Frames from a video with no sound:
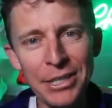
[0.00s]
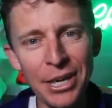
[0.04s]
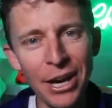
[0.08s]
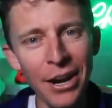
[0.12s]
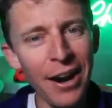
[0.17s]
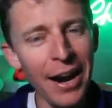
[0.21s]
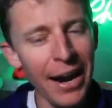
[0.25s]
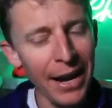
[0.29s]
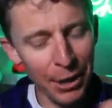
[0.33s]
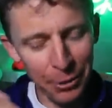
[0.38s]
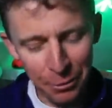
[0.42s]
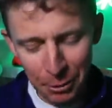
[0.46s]
All
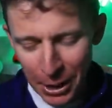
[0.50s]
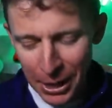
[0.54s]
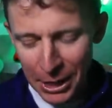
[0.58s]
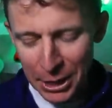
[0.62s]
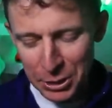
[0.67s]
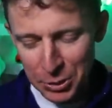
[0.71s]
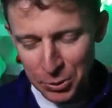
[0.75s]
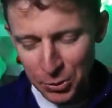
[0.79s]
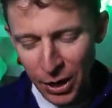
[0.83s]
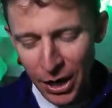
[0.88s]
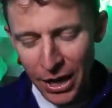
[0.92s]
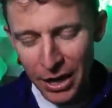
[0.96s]
right,
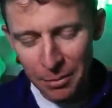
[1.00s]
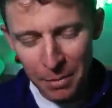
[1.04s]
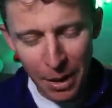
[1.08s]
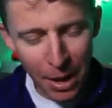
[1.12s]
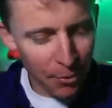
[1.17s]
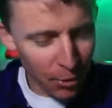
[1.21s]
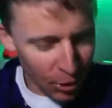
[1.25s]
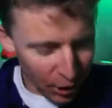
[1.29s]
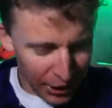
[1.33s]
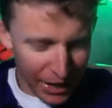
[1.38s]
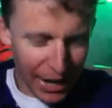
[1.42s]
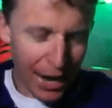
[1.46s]
greatest running
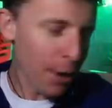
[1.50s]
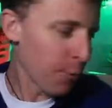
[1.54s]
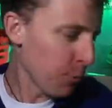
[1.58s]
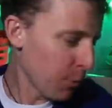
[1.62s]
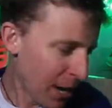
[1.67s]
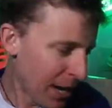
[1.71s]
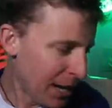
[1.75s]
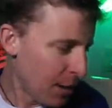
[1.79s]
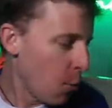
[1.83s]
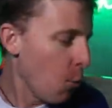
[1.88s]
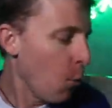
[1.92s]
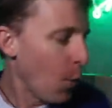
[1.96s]
memory. Can't
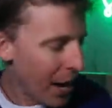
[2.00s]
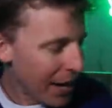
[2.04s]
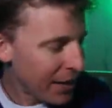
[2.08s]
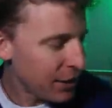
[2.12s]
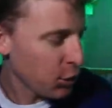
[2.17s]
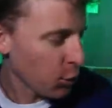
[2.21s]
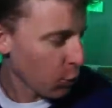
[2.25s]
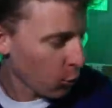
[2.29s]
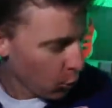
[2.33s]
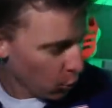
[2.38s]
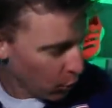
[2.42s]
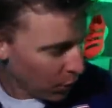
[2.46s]
wait, wait
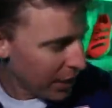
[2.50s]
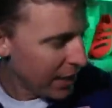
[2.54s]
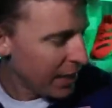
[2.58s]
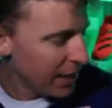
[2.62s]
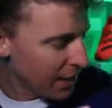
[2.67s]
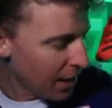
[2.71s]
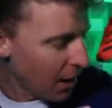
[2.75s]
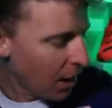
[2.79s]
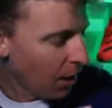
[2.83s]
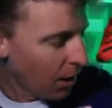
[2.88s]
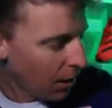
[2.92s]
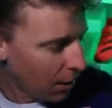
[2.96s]
to
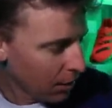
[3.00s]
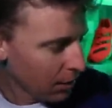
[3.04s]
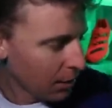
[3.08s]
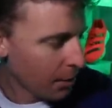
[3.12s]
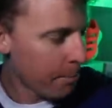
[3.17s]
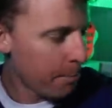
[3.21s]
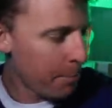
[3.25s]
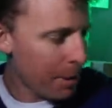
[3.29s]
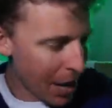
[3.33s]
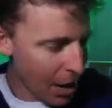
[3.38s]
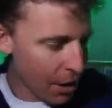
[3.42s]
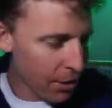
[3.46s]
read all
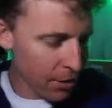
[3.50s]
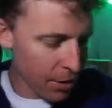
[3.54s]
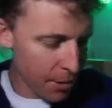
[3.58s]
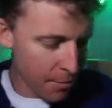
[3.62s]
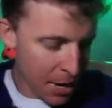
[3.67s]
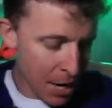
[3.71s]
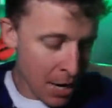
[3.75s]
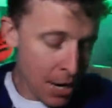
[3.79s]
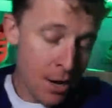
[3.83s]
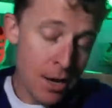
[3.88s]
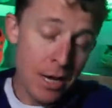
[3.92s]
about them.